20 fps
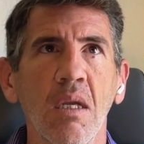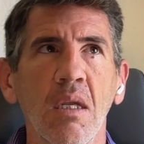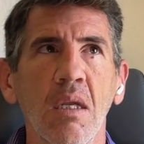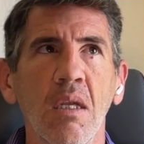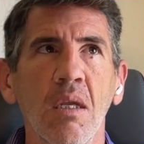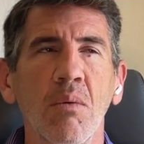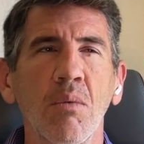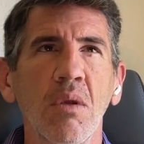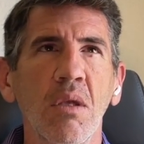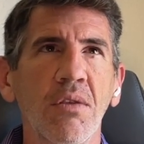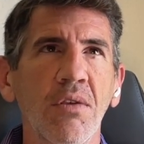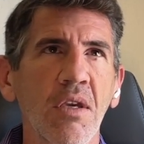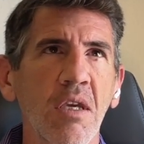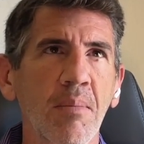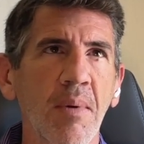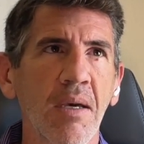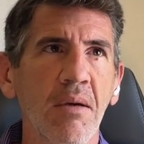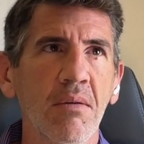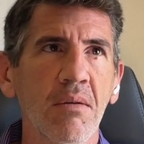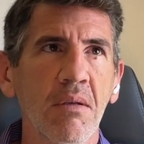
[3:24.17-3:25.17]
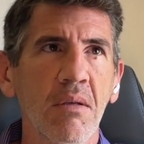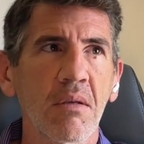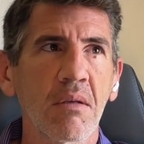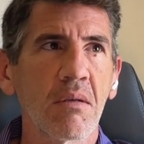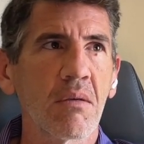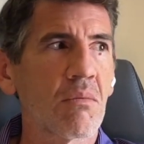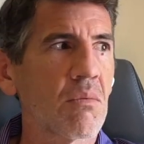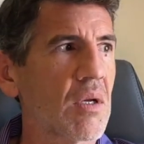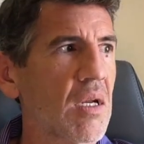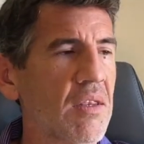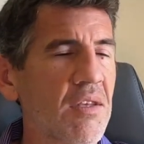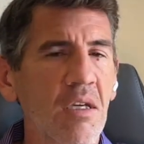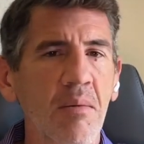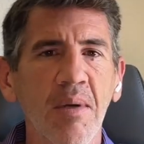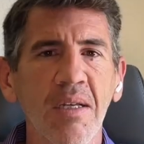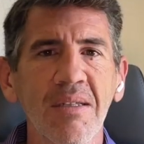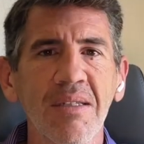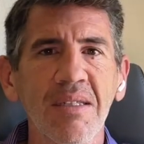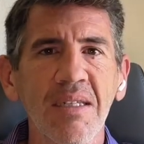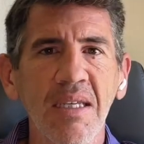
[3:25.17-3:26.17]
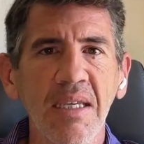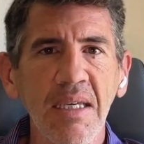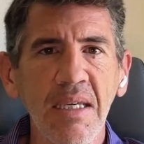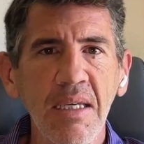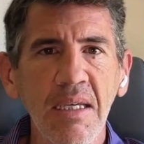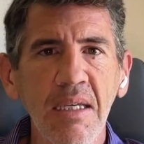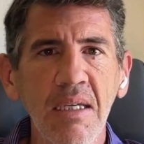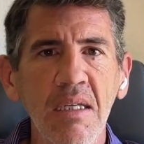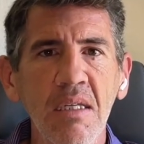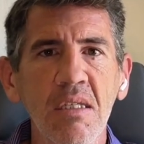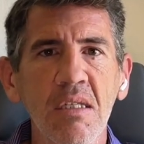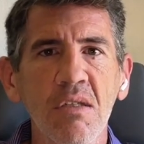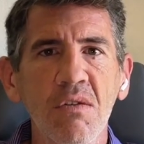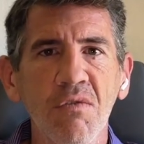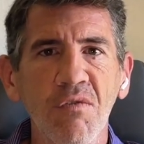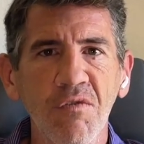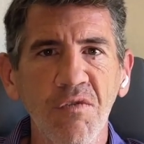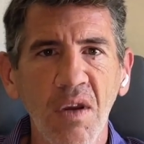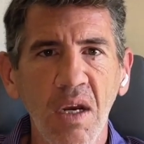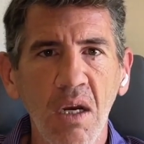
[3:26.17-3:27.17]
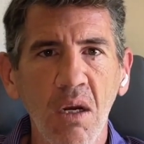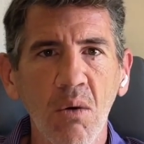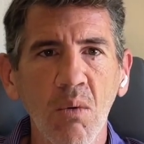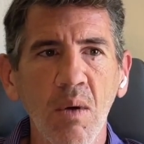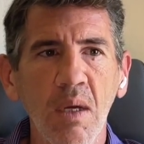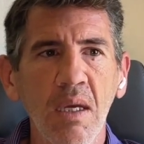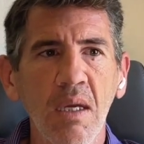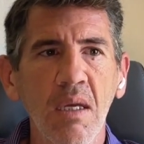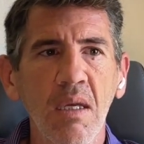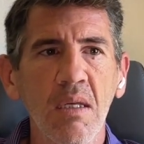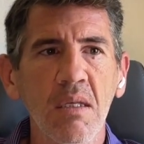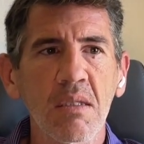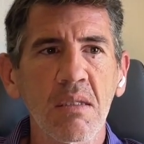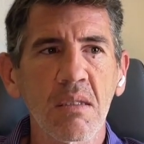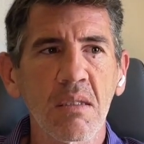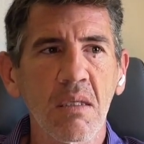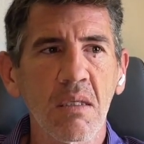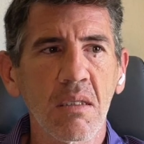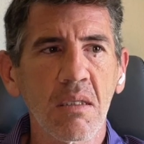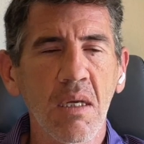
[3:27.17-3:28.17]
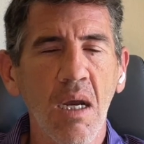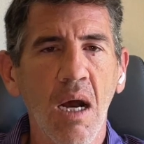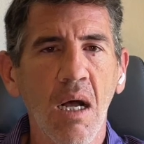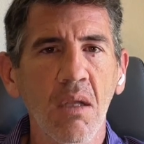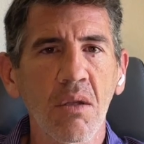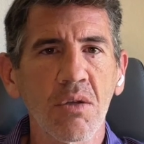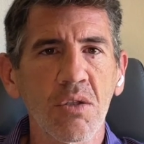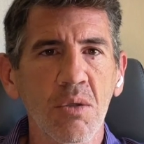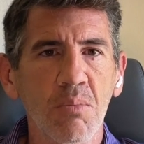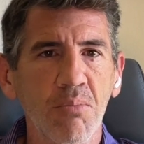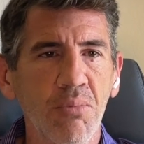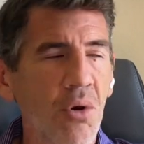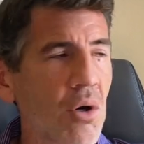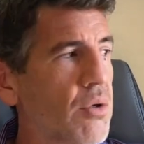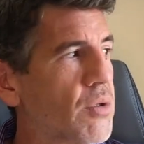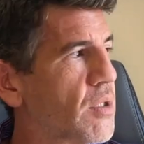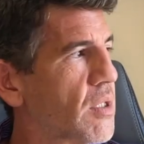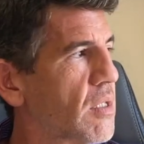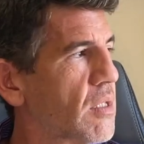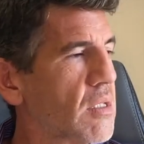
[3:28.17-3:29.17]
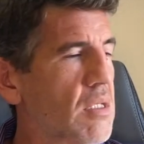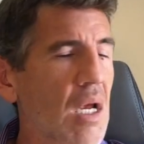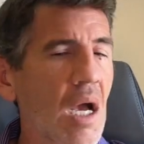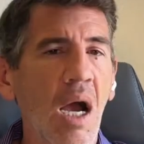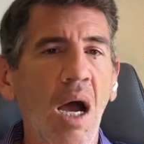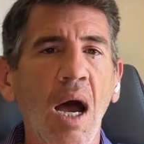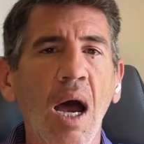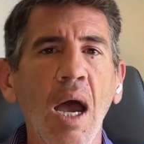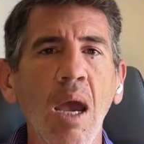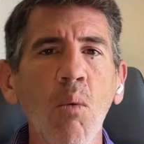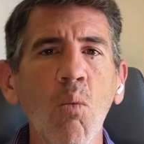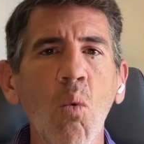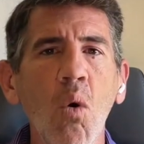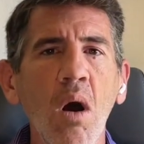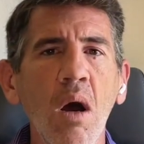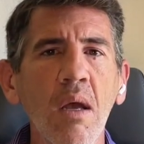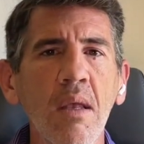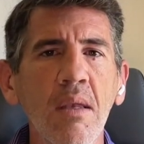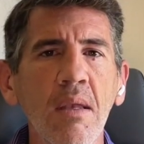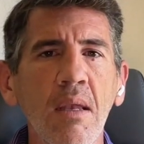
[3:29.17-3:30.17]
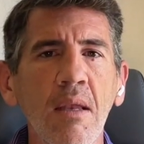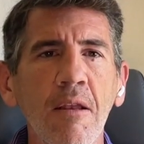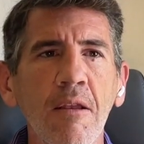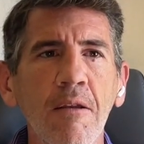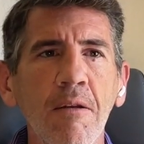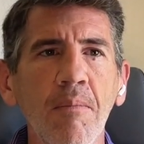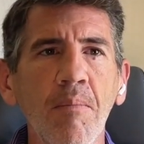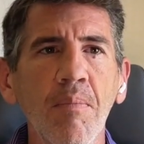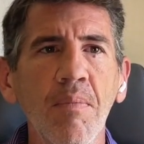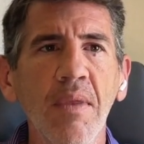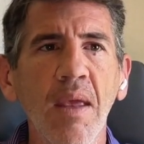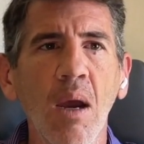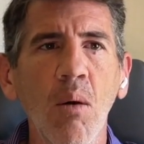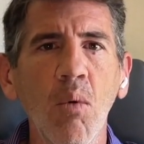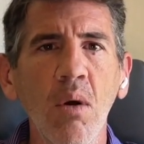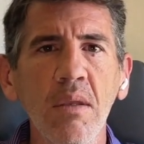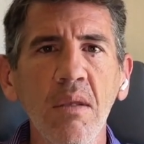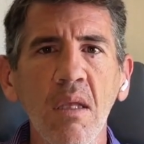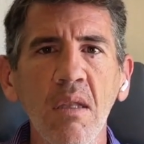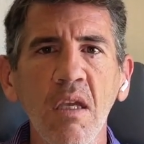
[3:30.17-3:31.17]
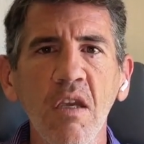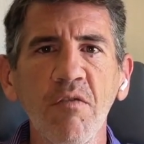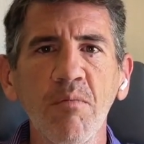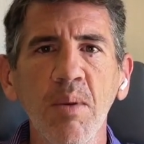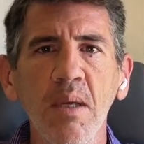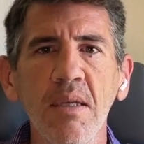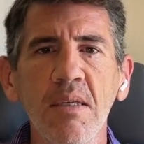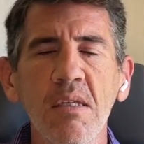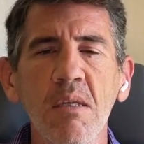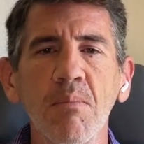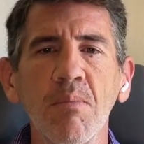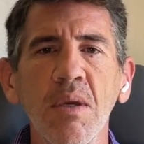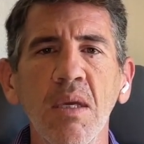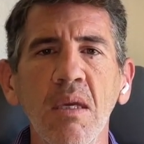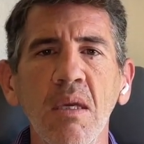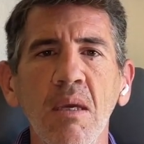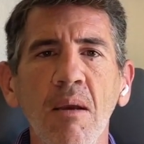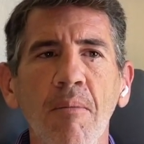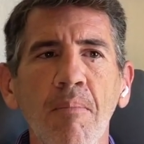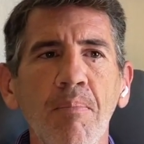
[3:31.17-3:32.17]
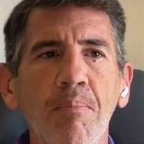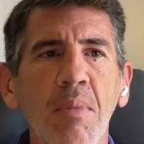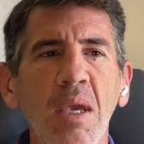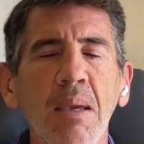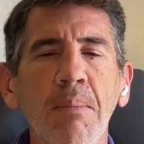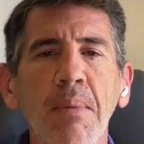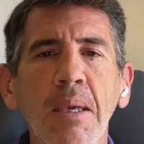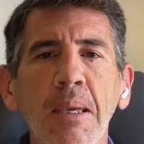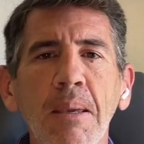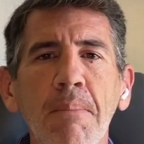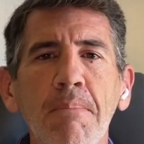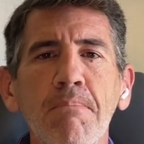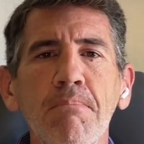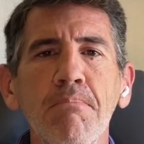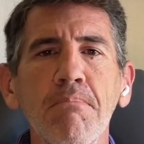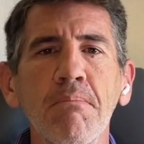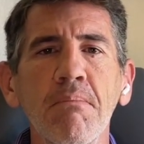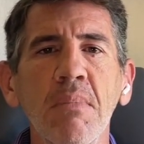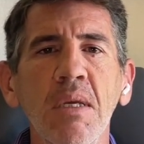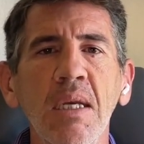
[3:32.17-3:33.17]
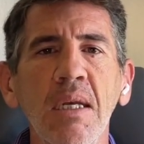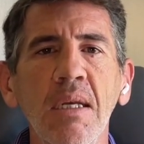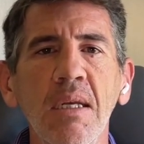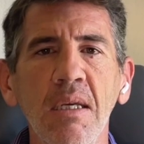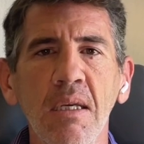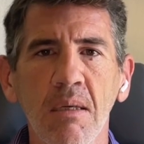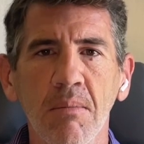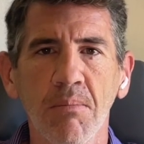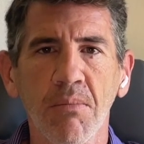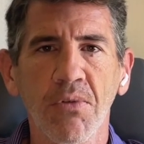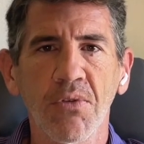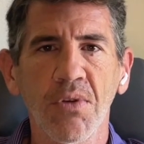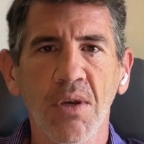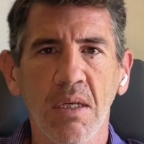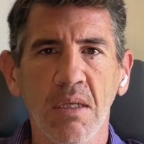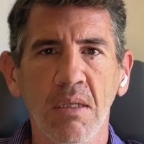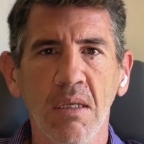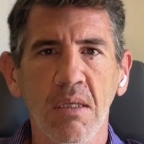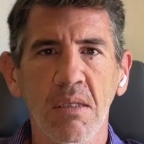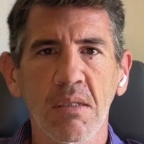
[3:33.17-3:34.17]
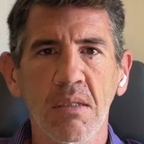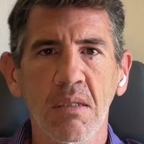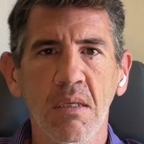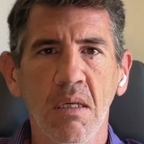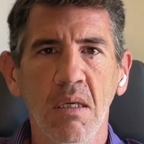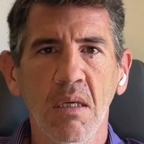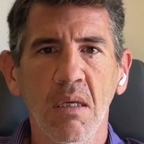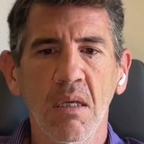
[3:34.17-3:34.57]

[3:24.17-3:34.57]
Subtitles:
Now, when I think about tees, fairways, collars, approaches, I want the leaf blades to be maybe medium thickness.